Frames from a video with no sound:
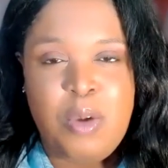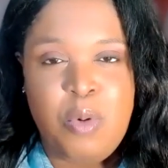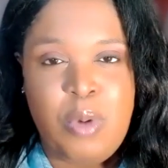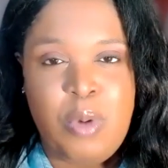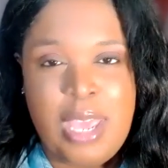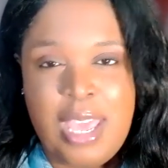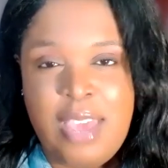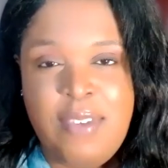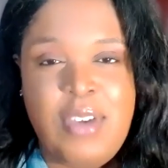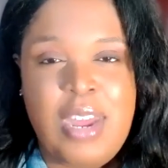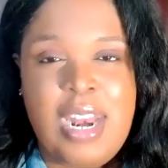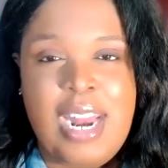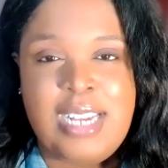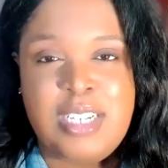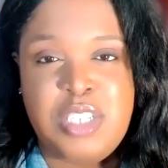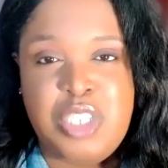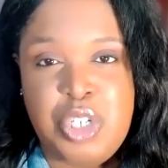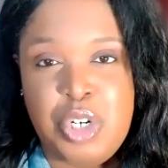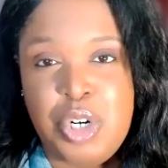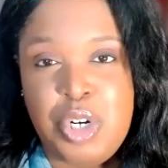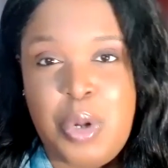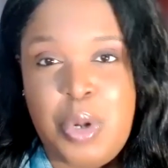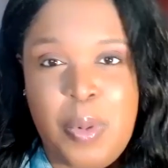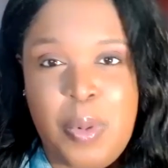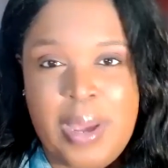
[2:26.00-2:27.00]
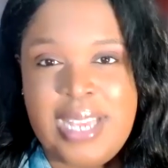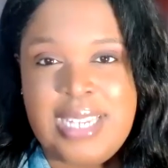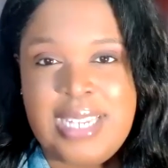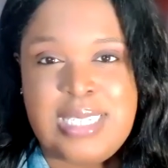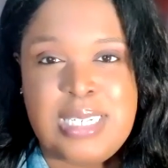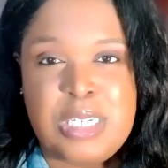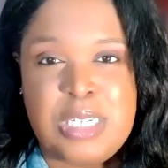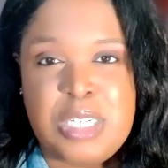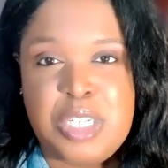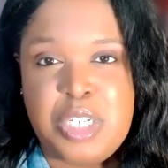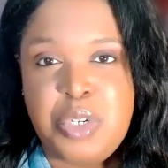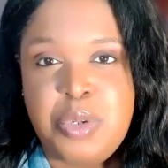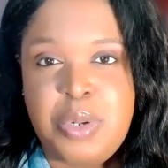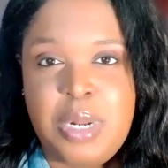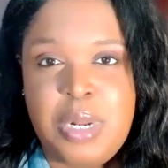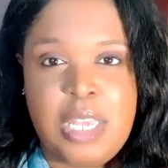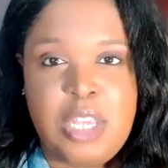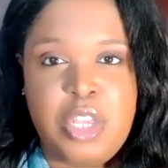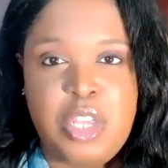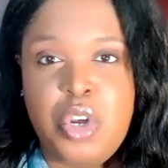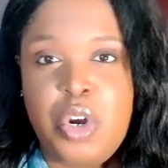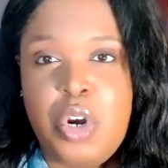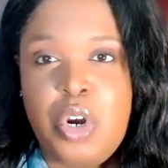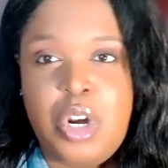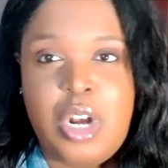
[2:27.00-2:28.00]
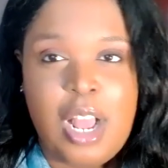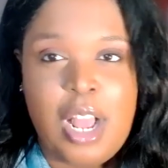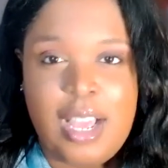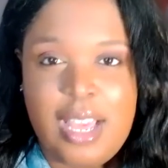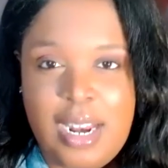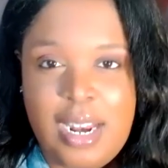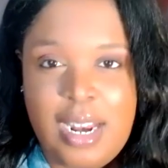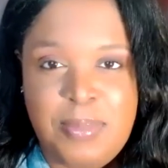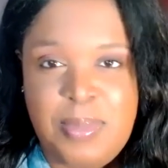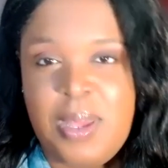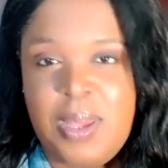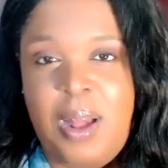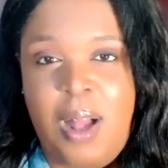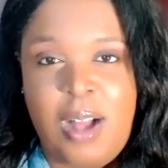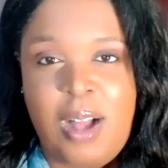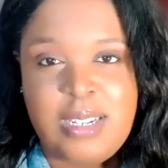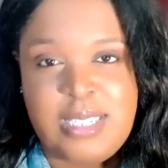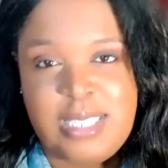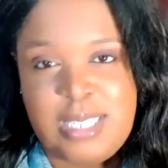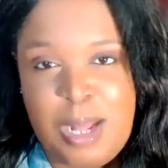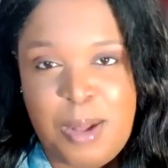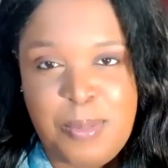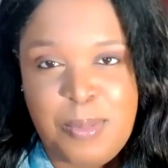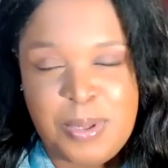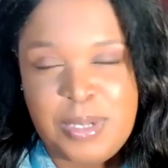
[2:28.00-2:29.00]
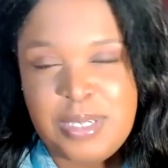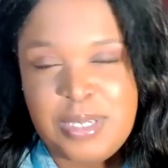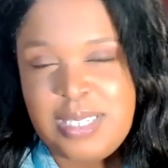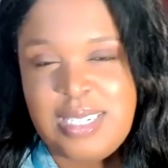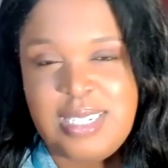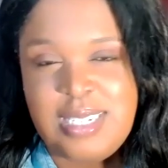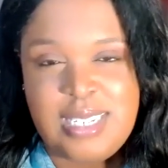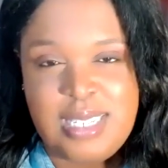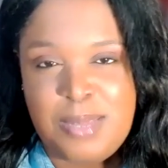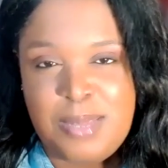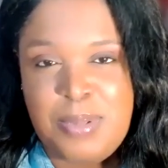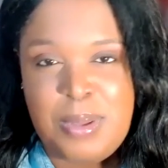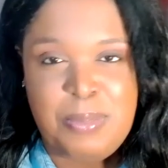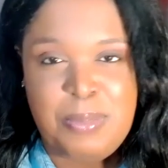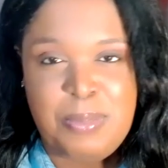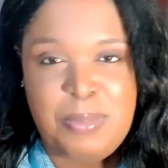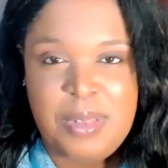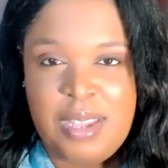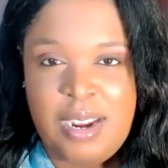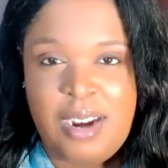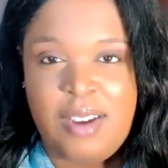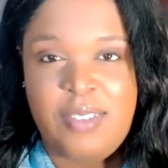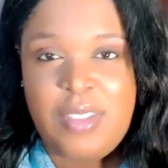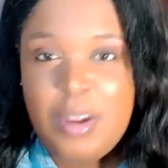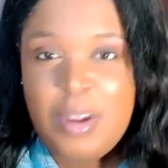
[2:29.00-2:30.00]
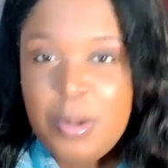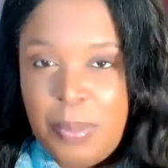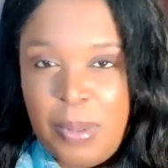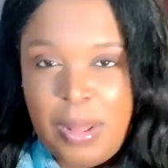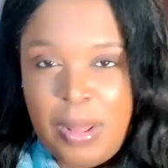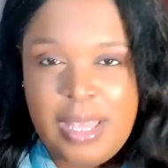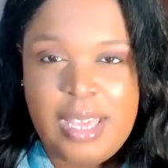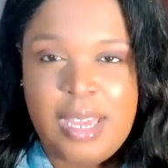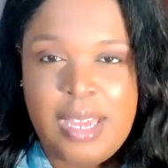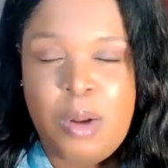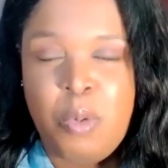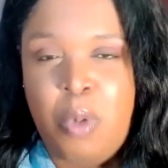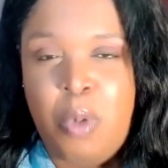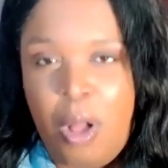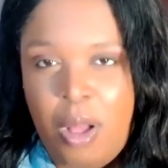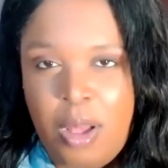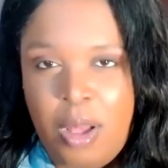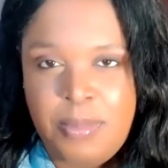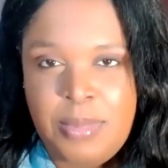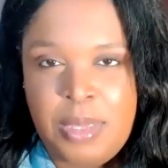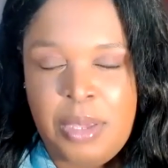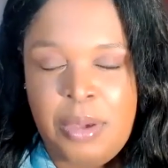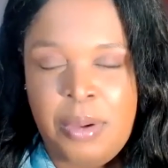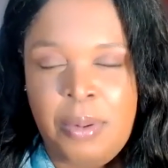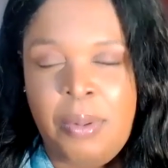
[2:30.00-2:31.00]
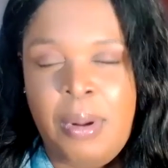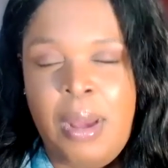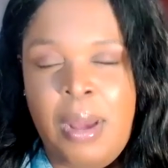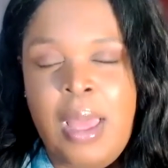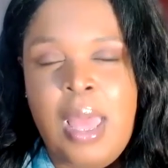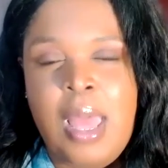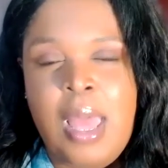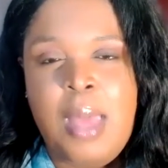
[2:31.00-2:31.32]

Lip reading: even as you're going as a student, you're not going to be a hostile person to the people there, and they're probably going to welcome you.